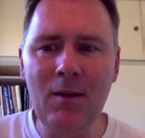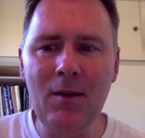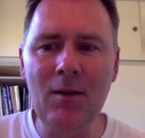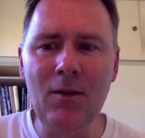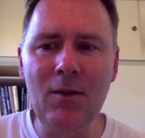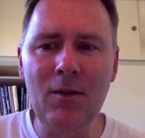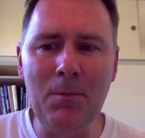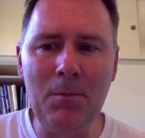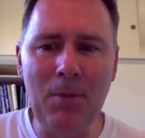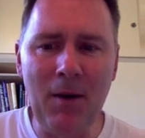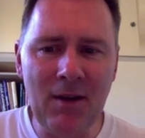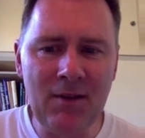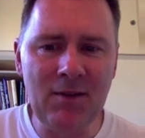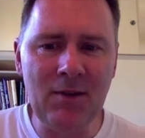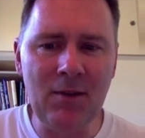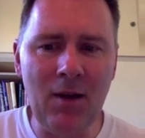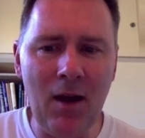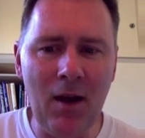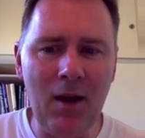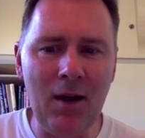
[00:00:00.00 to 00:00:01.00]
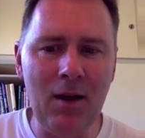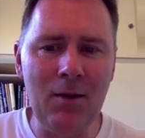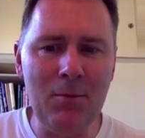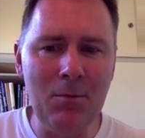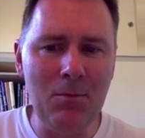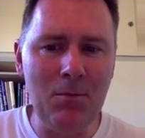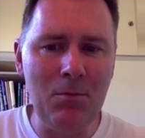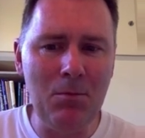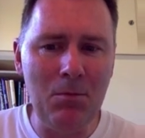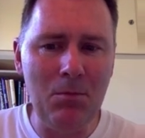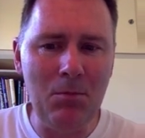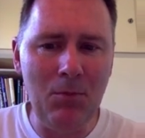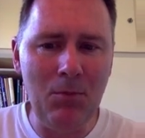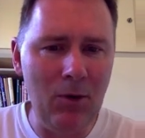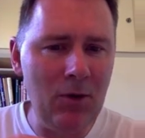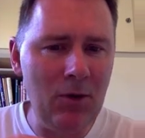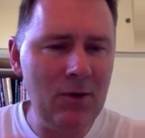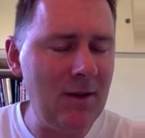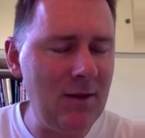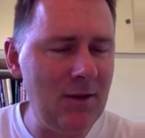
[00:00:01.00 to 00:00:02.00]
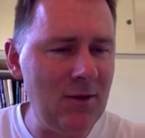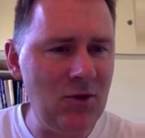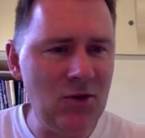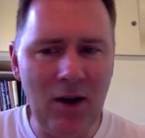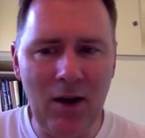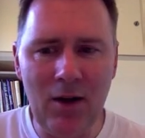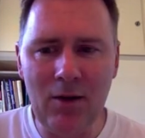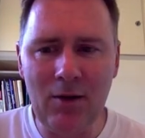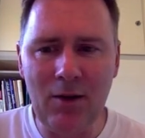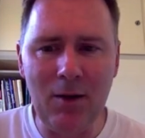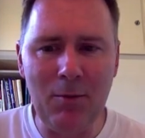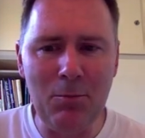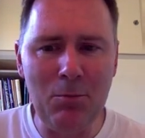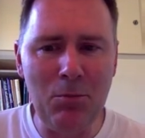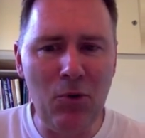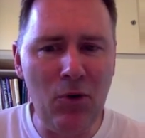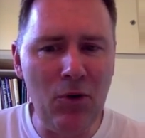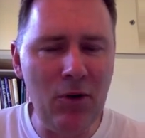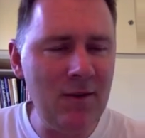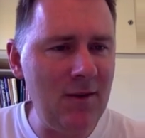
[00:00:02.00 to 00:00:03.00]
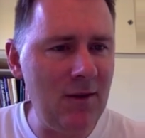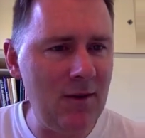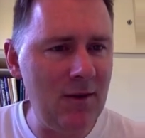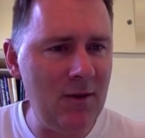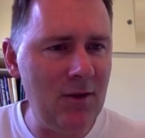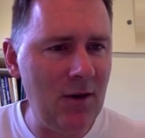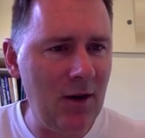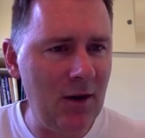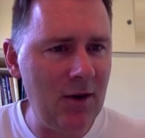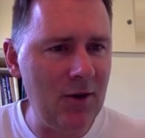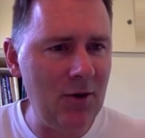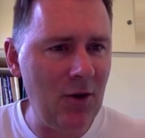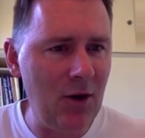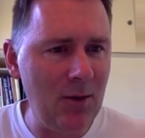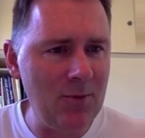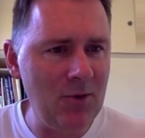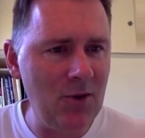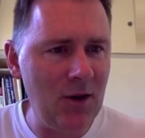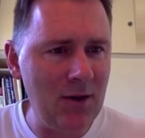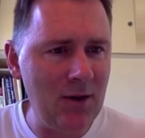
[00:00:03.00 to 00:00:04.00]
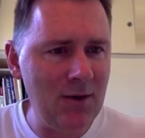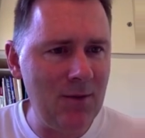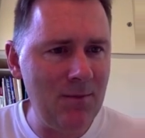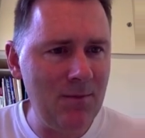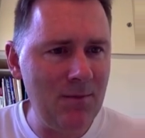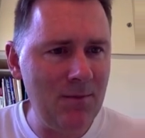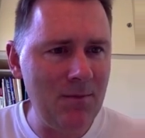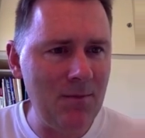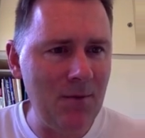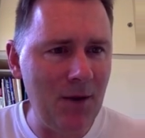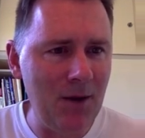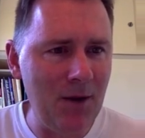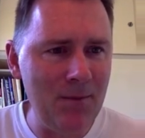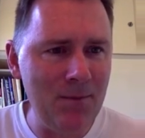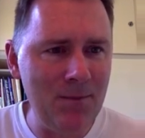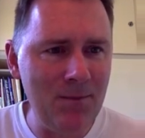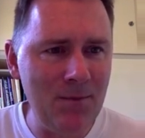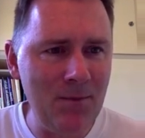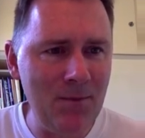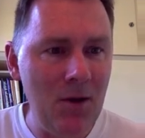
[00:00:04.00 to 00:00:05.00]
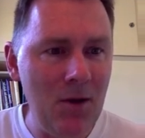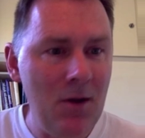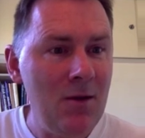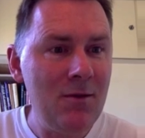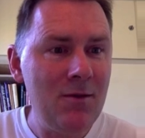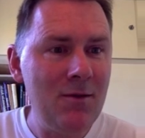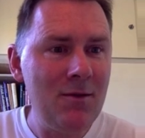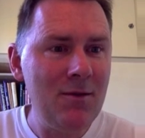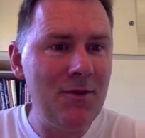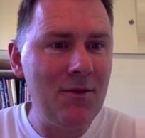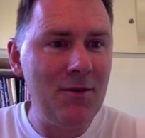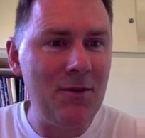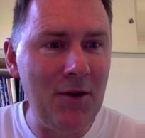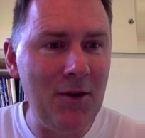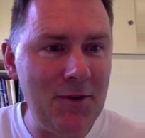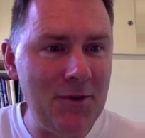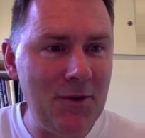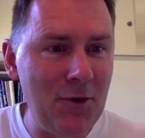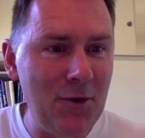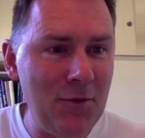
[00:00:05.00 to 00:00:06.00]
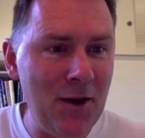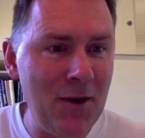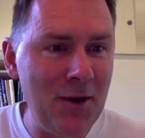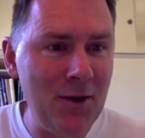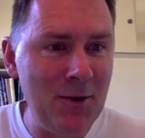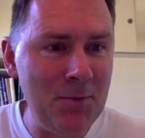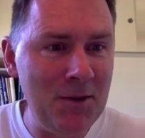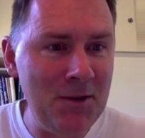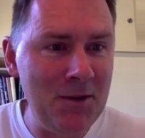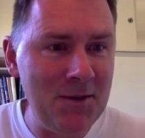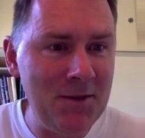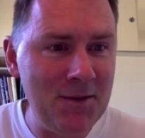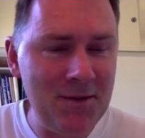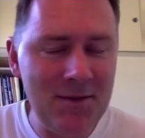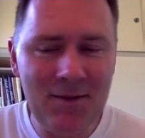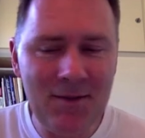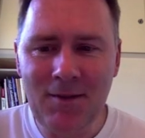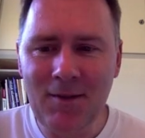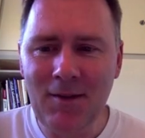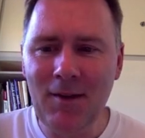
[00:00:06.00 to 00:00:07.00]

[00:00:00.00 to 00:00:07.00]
the puzzle guy looks at the child and points at the target object. Yeah, there's our final piece.